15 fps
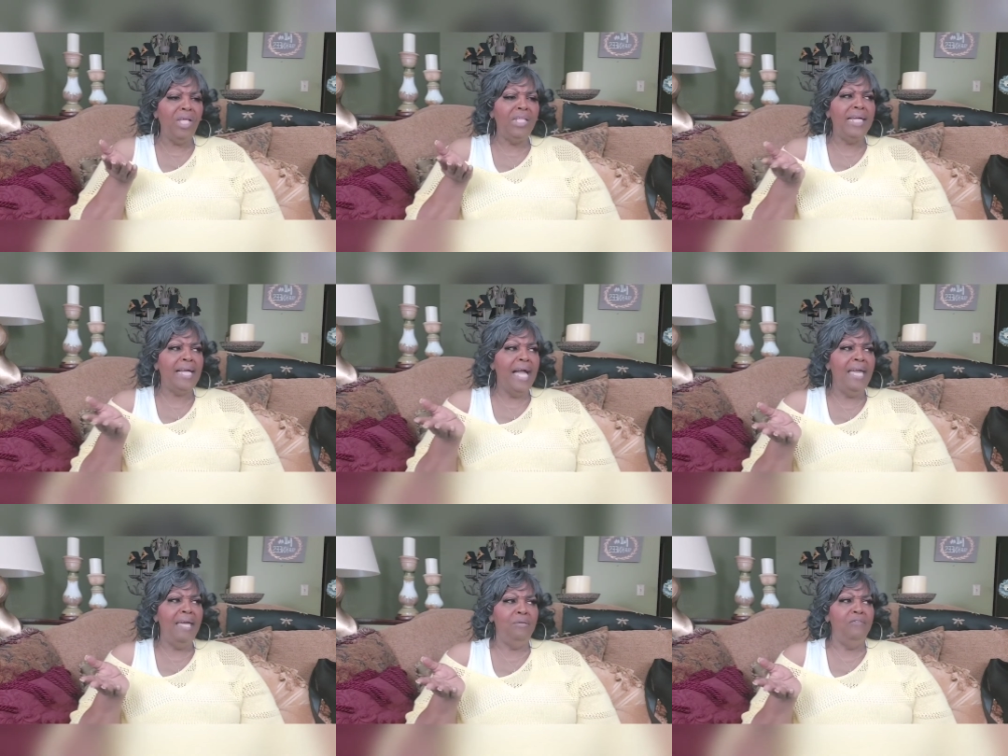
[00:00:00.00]
Like,
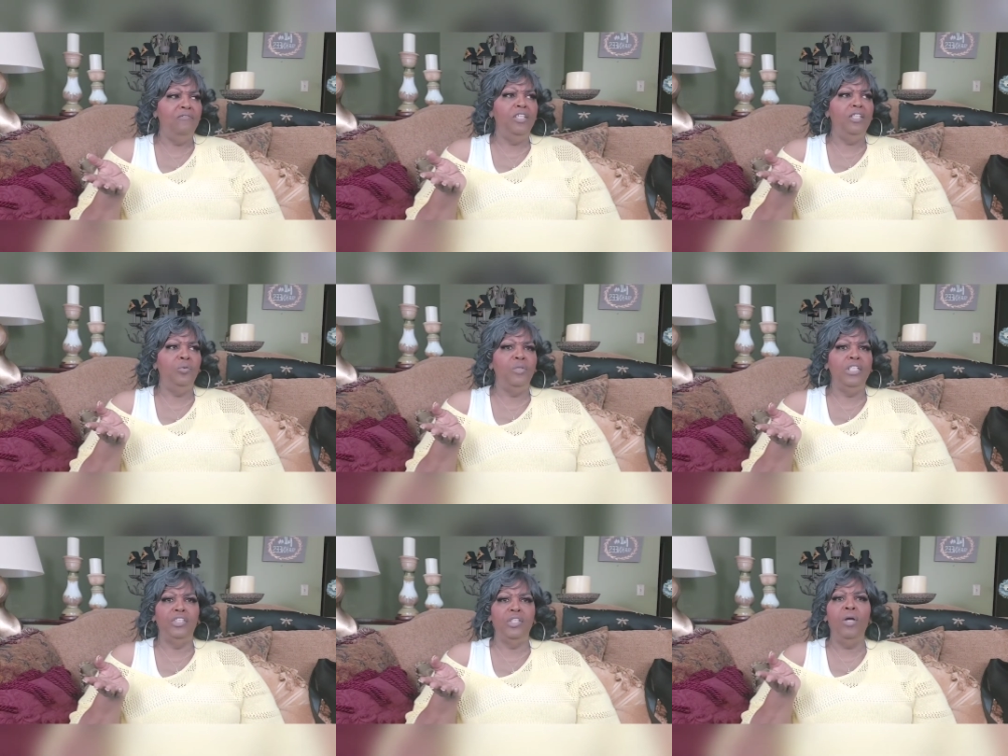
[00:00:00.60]
I have been
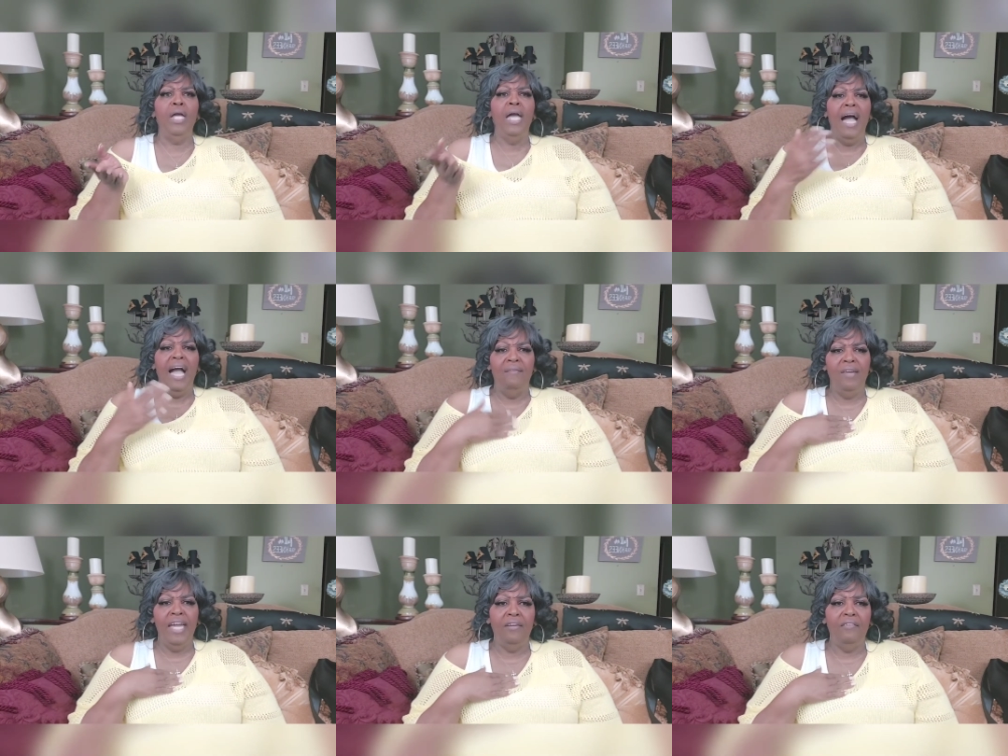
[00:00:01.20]
feeling well, so
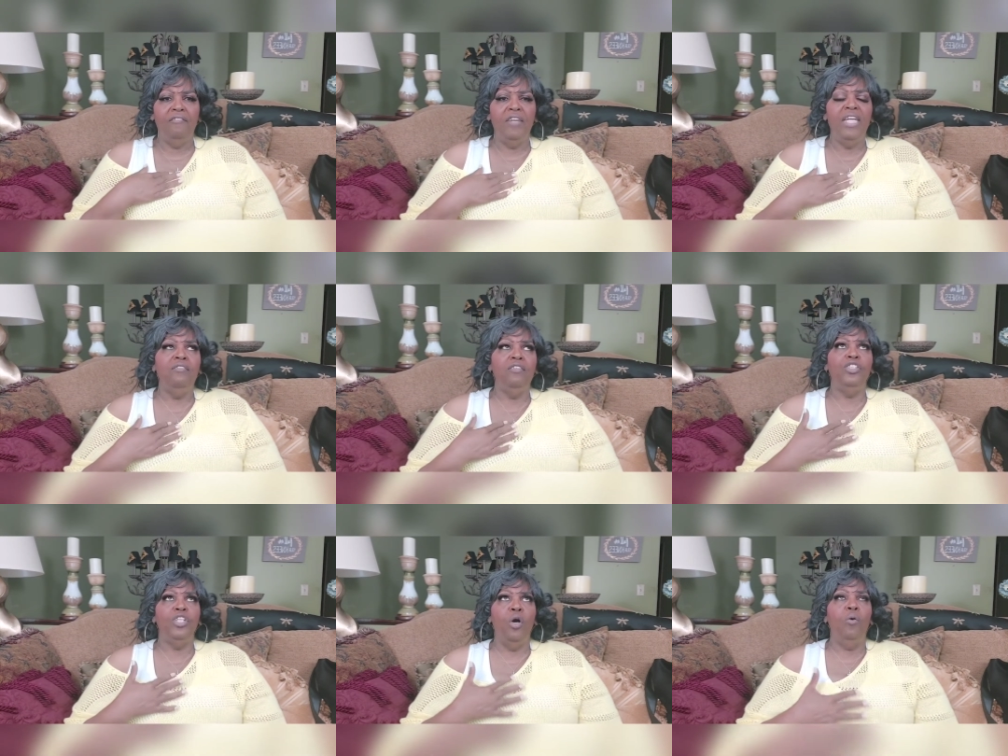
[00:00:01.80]
I've had a
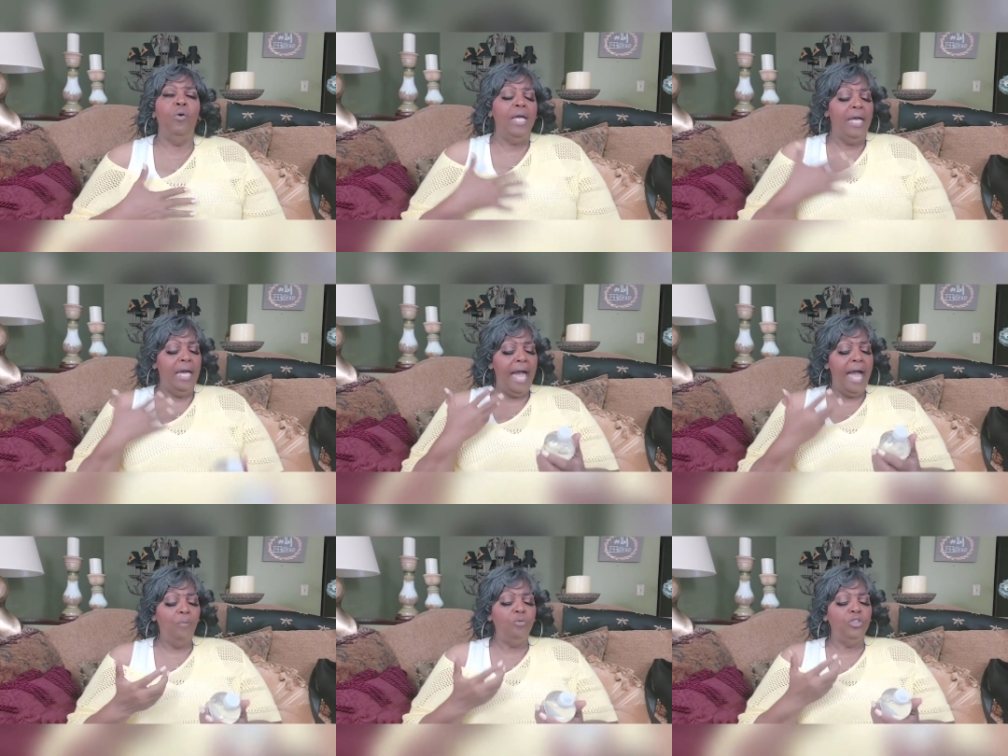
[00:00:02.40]
fever, so
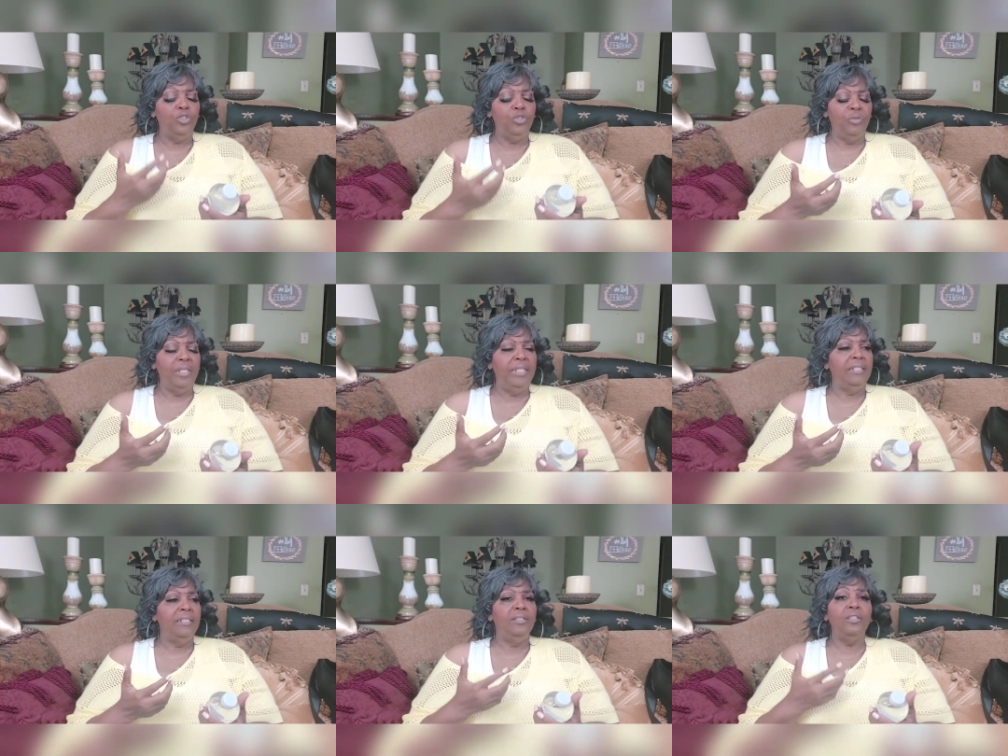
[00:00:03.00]
I will
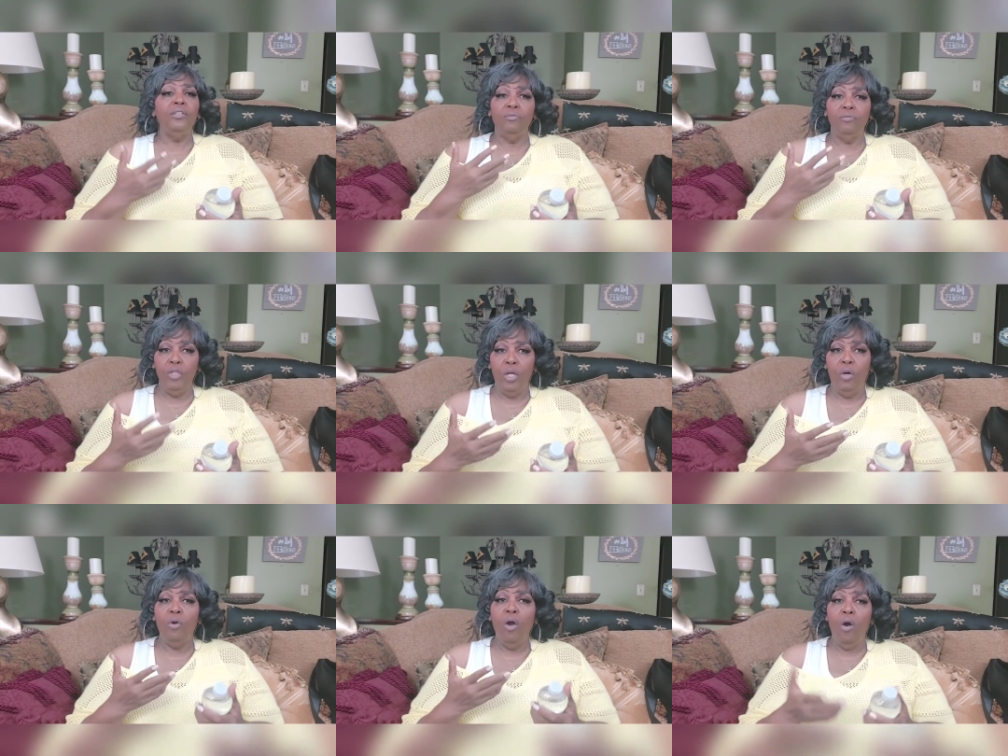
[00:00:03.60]
drink,
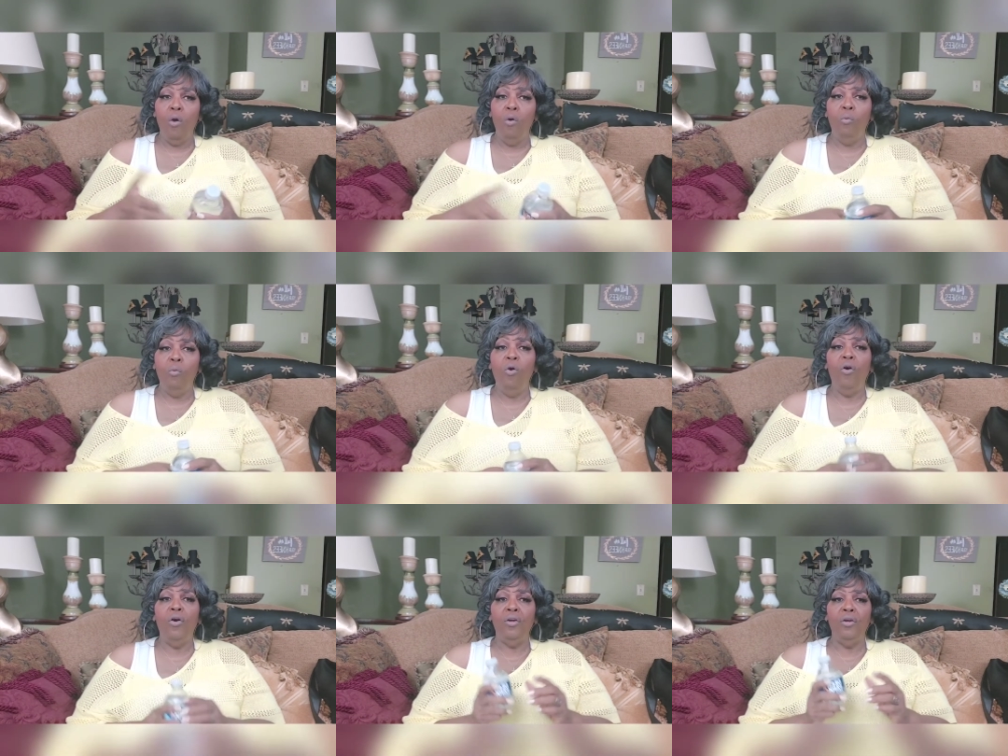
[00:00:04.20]
you know, cold
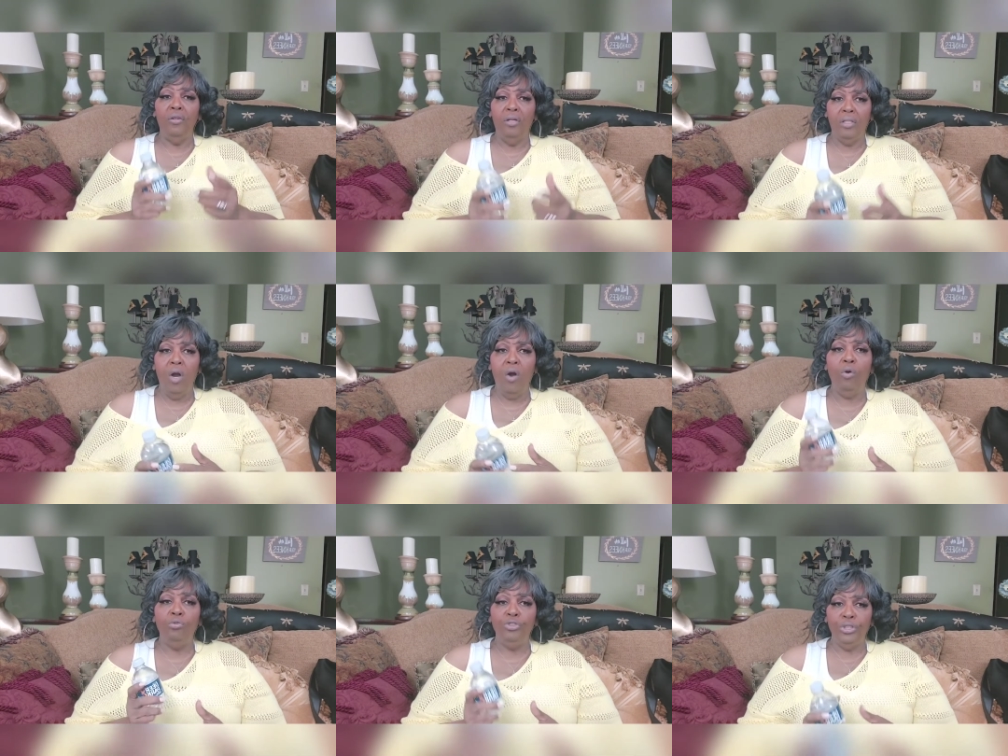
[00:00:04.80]
water or
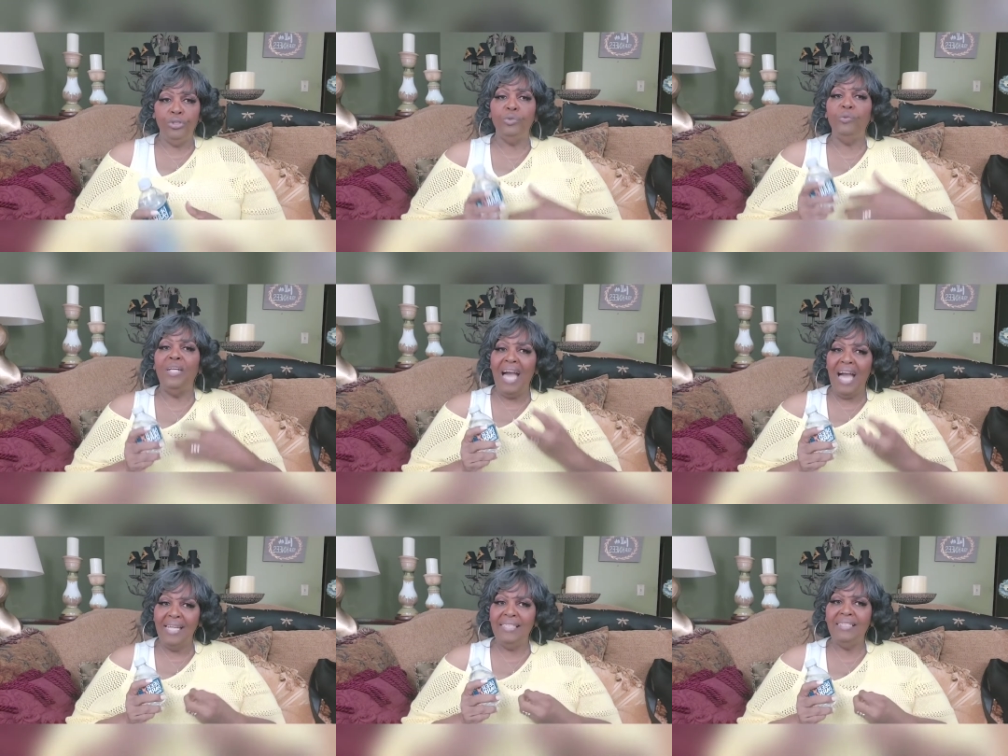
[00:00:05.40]
cold juice
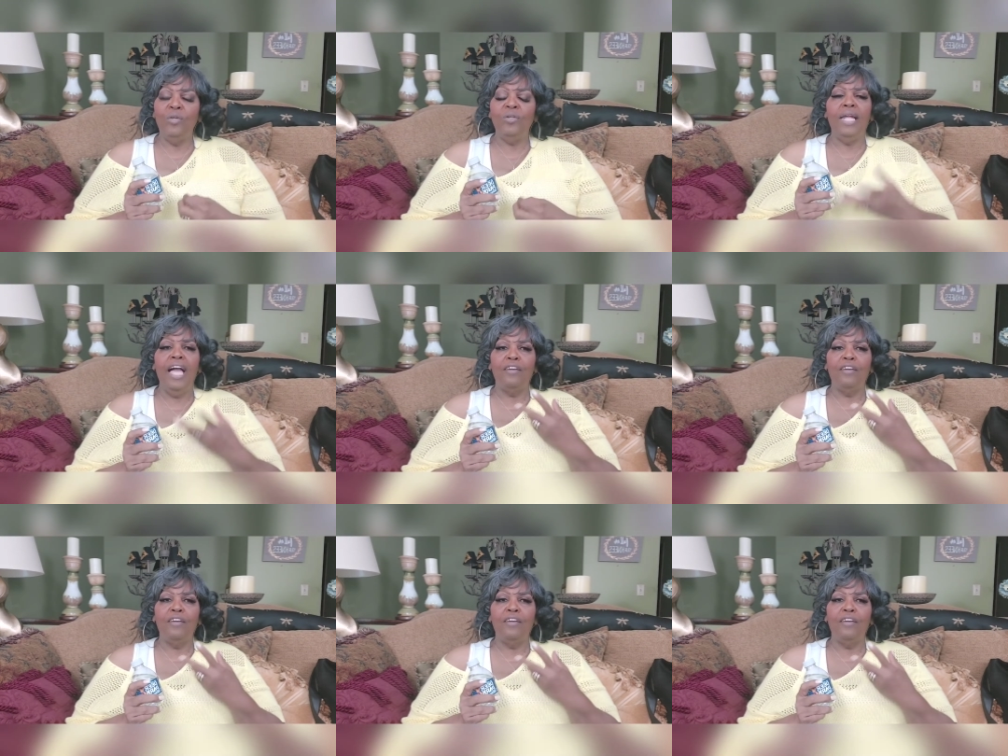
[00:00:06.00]
with ice on it.